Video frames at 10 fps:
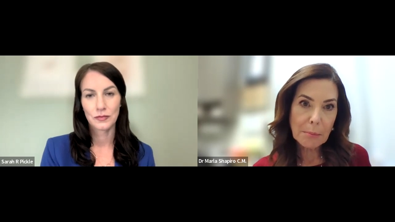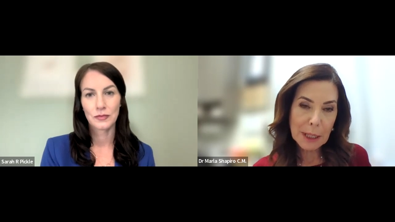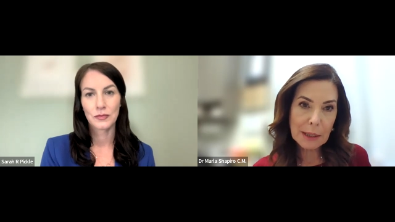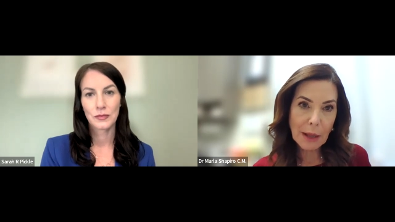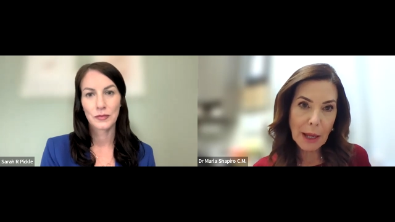
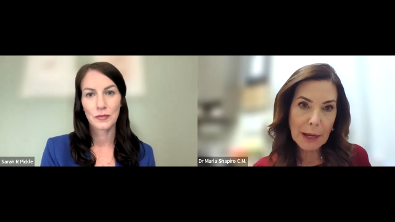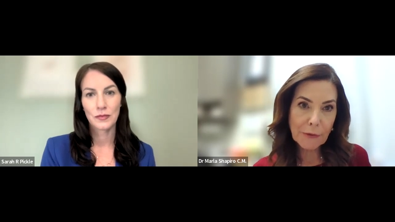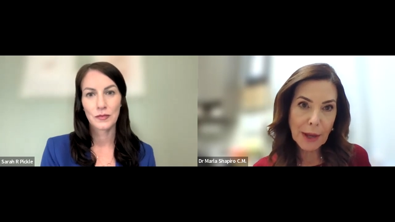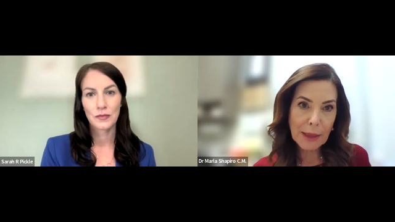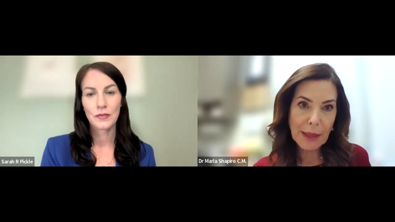
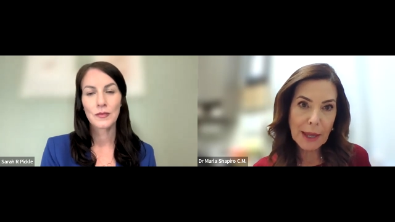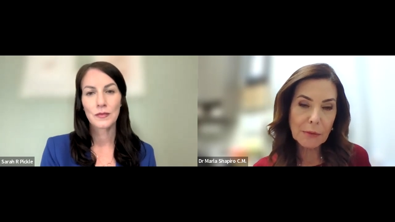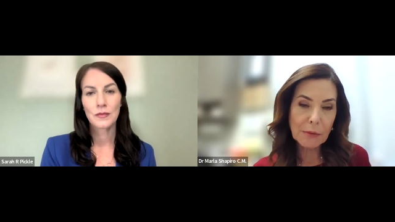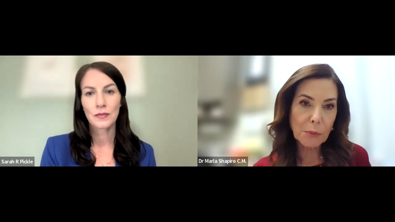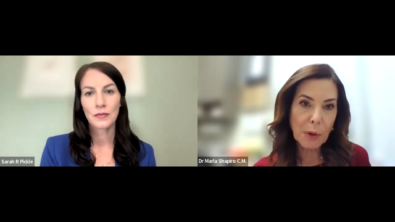Speaker 1: midlife and
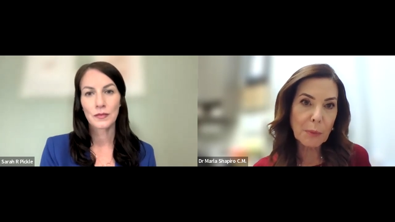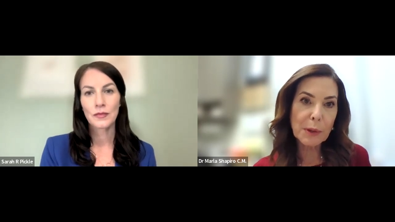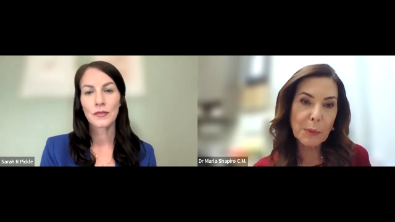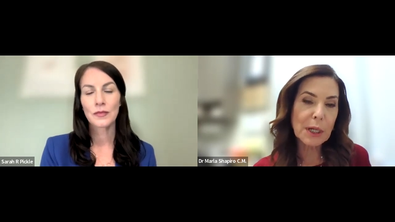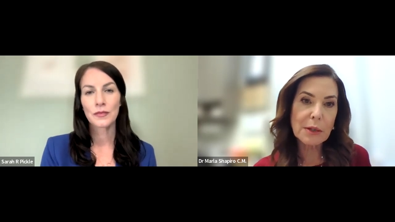then
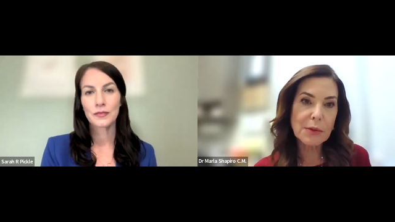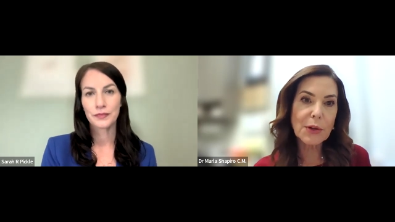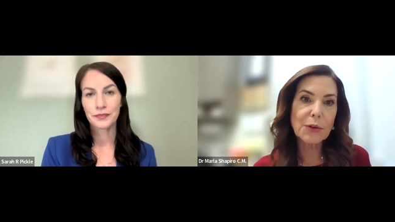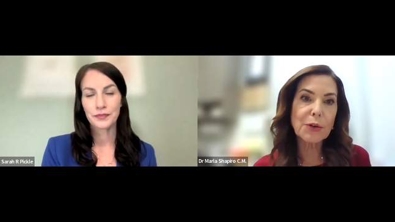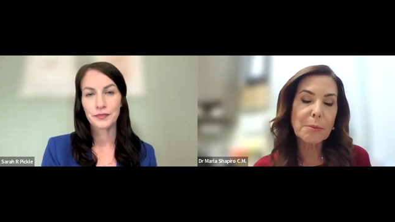what we would
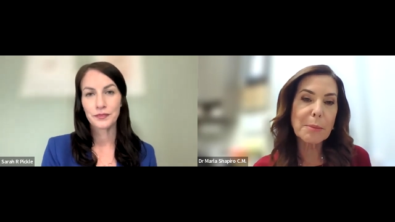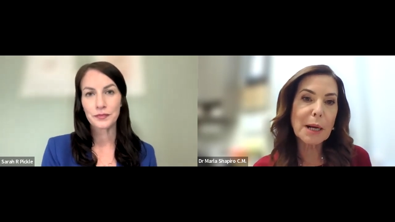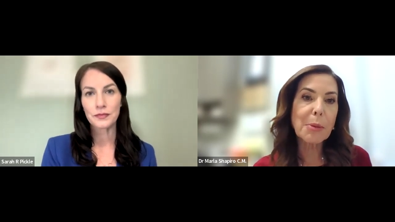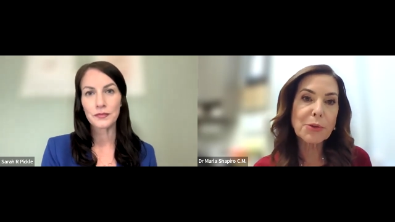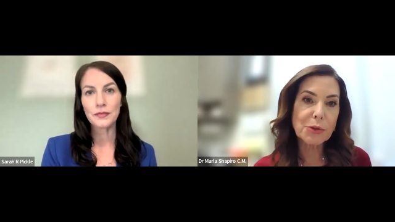consider
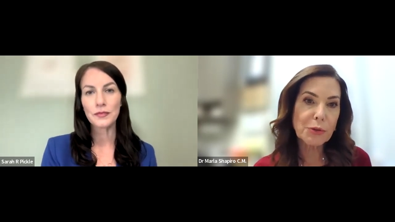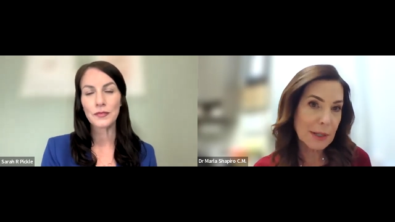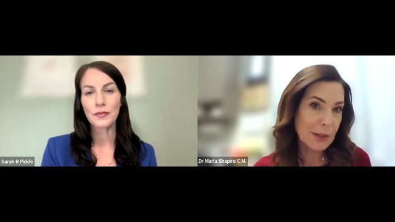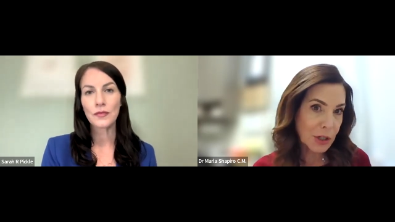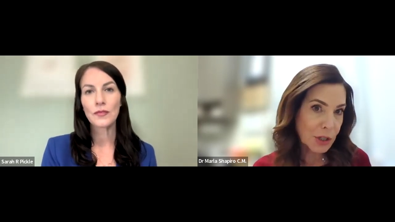menopausal
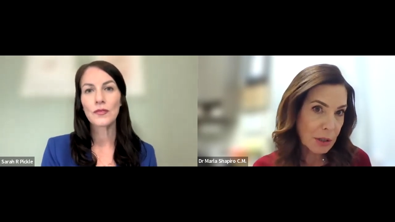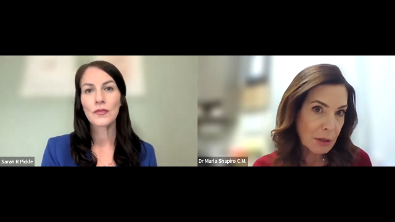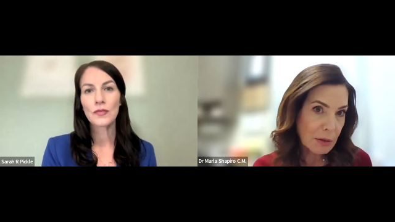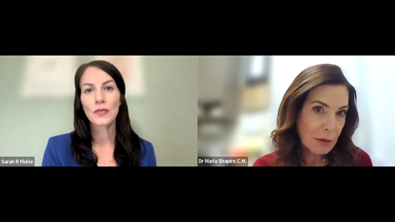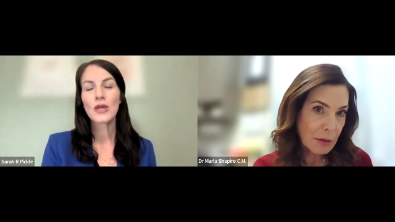
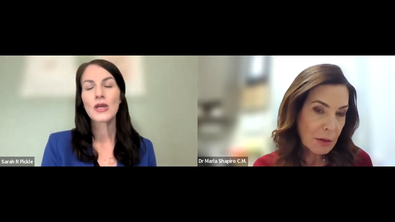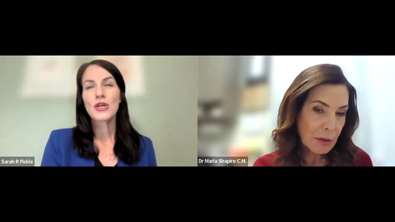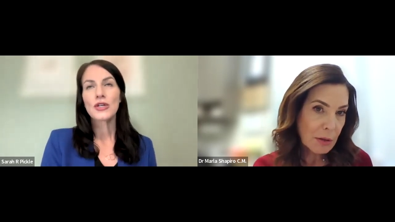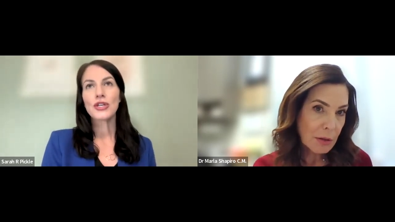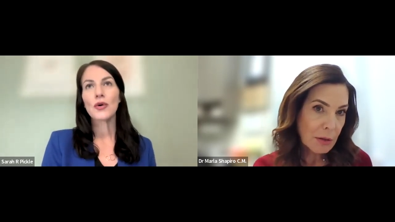transition?
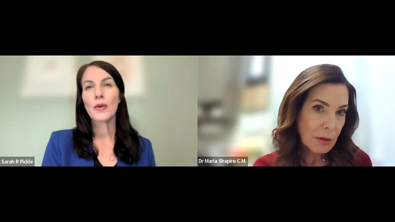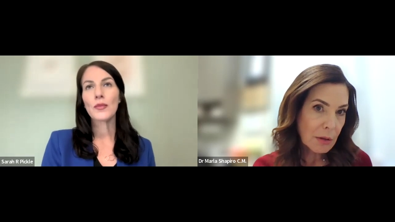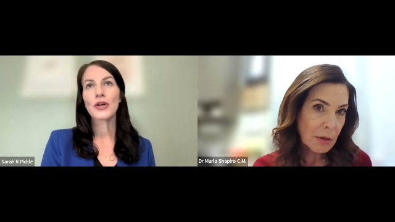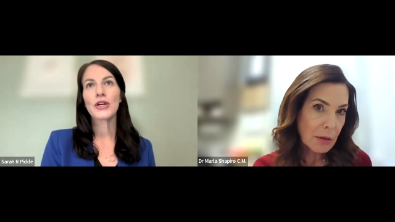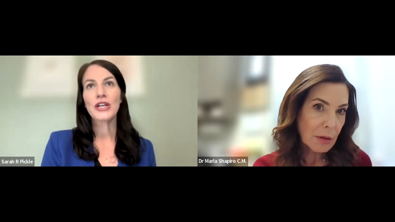
Speaker 2: So
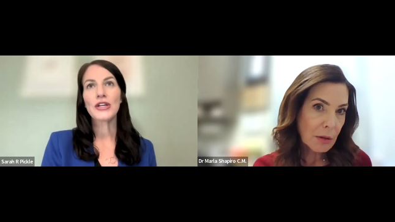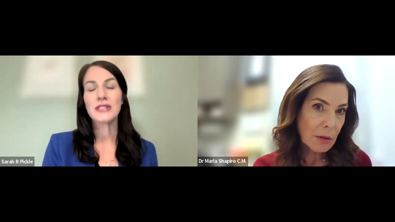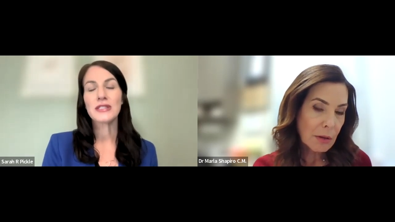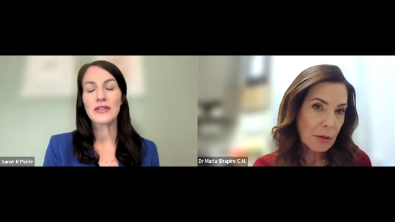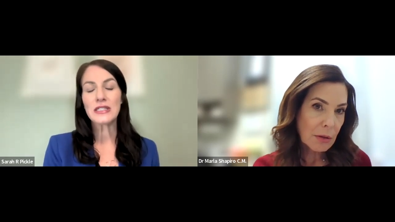when we're going to
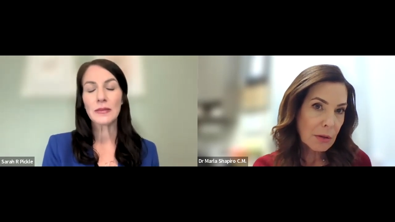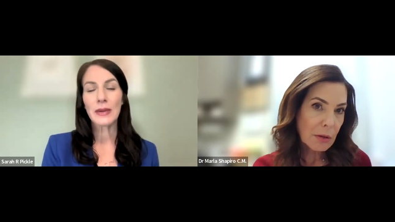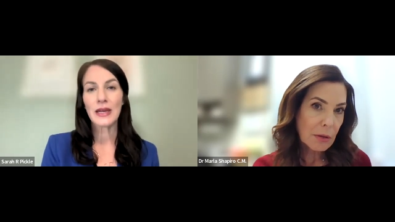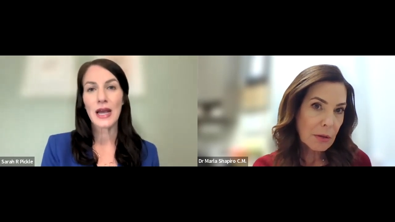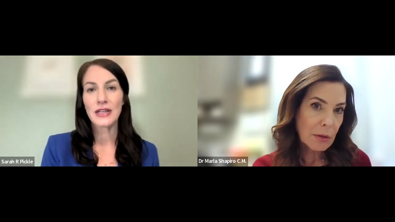use
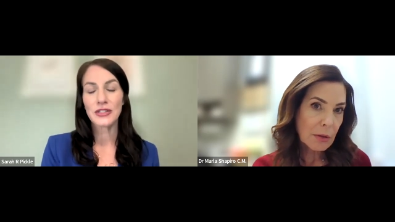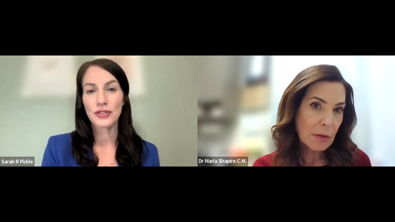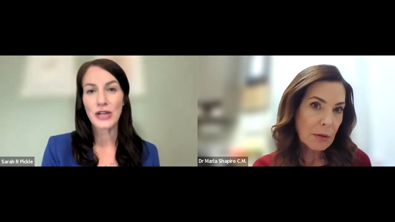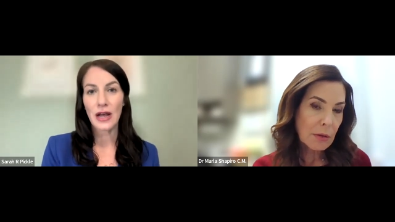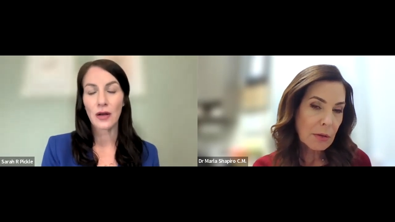17 beta
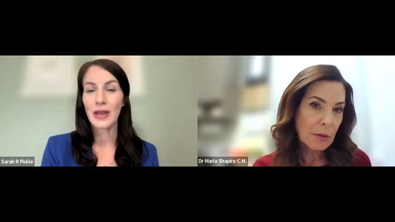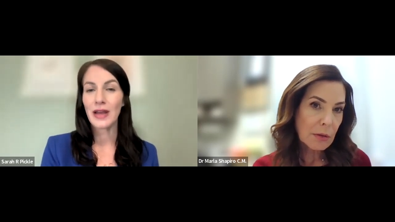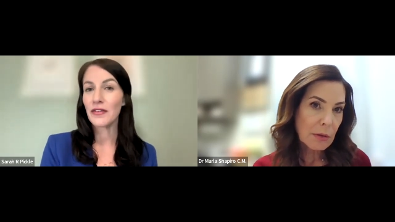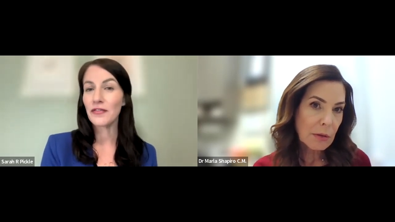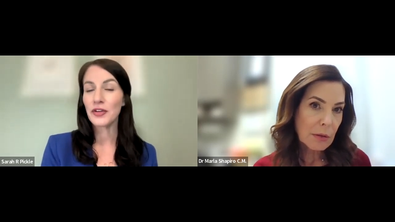estradiol,
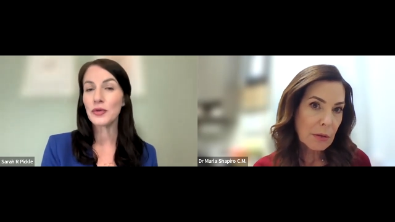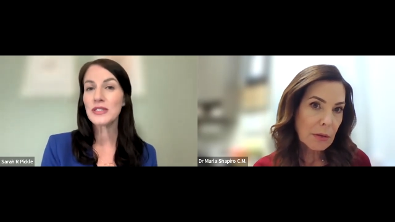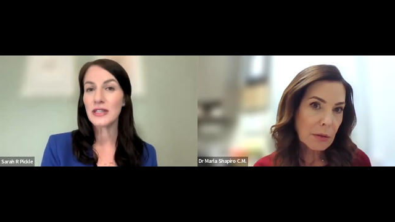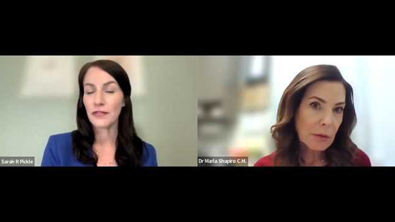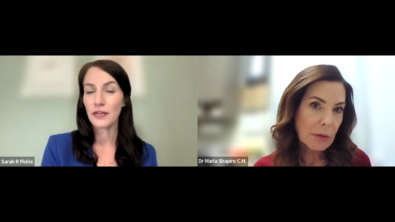we have a
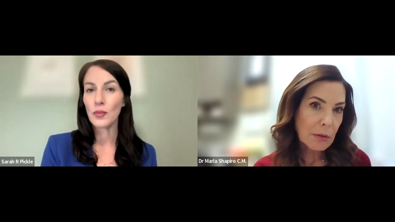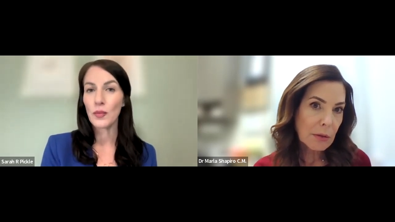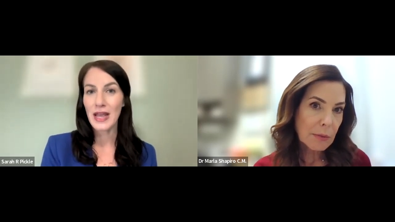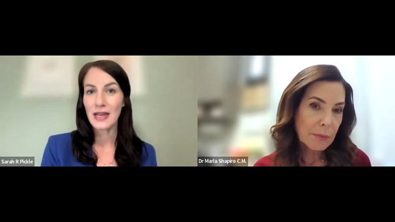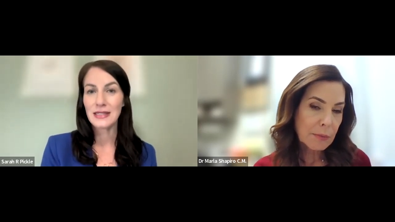few
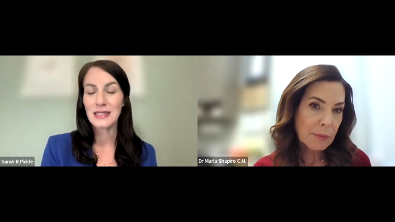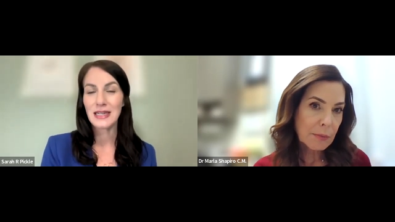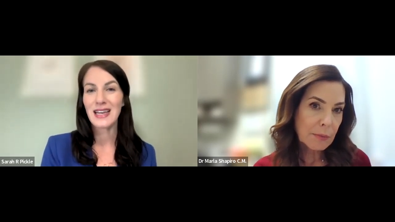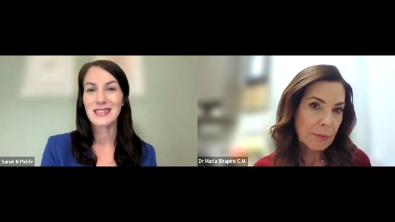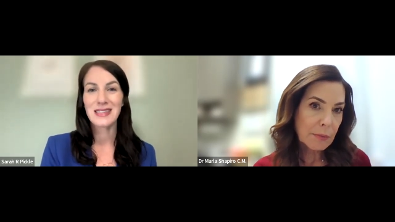different ways
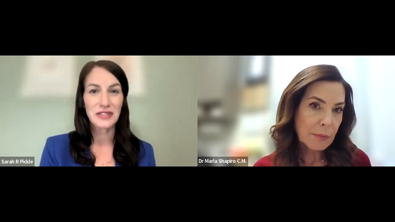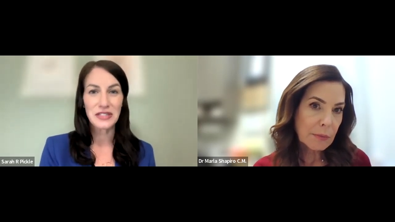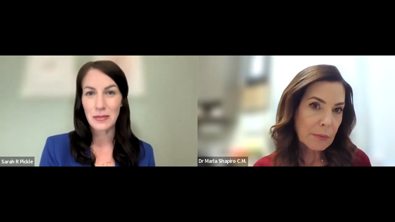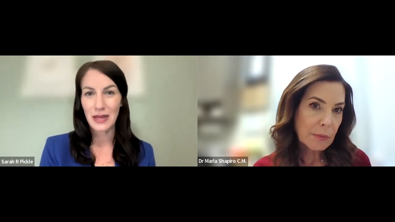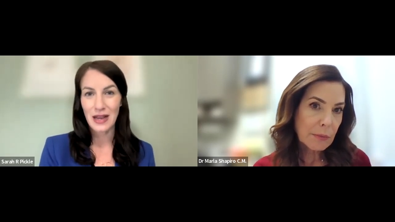to get
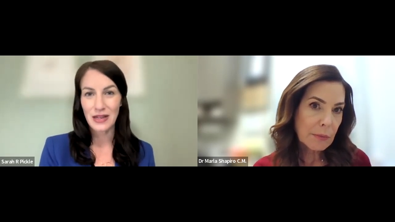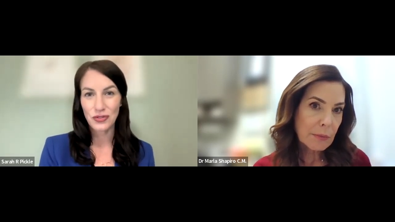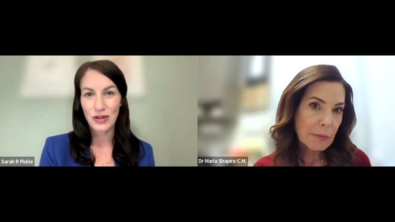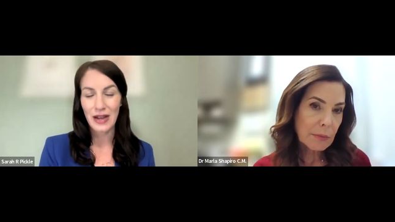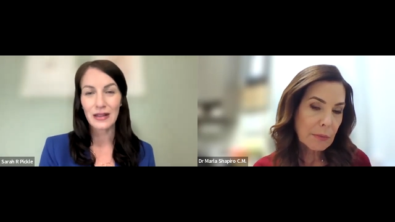17 beta
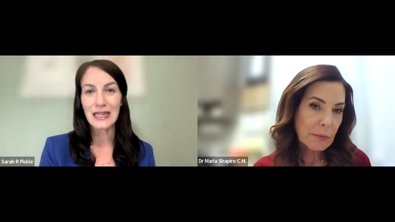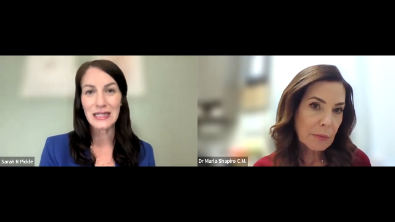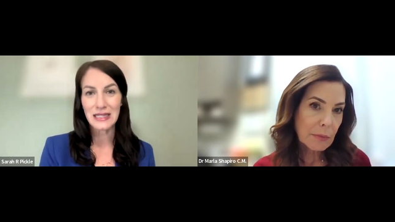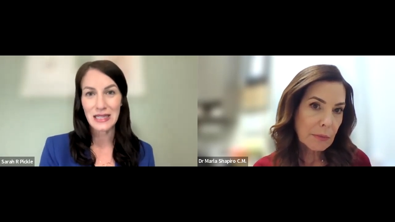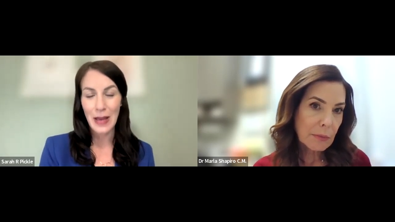estradiol
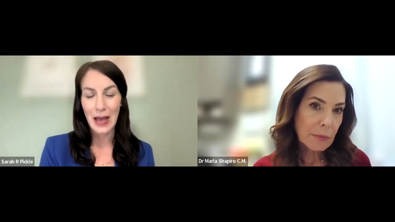into the